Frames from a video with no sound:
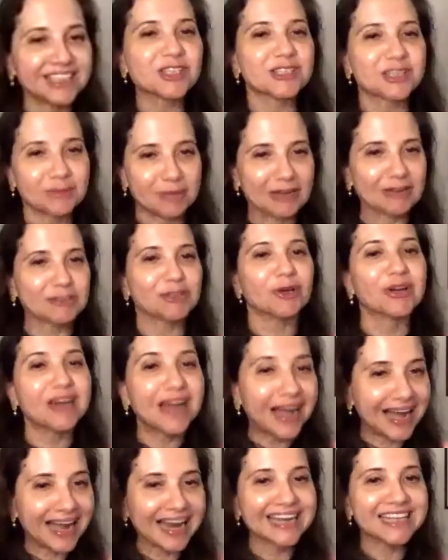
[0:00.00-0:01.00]
about your
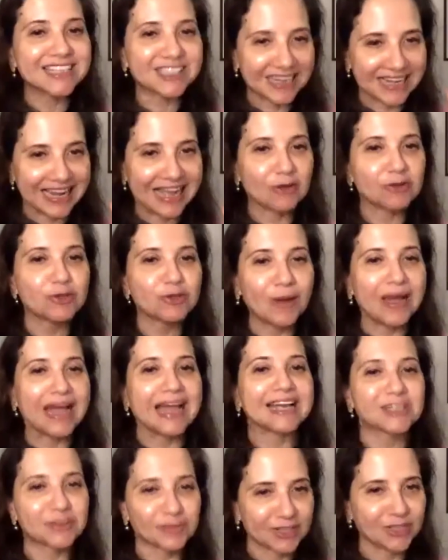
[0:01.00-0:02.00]
eyes and how you act
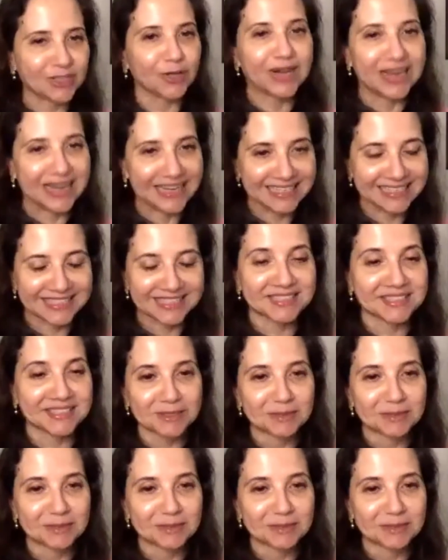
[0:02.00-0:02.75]
with your eyes?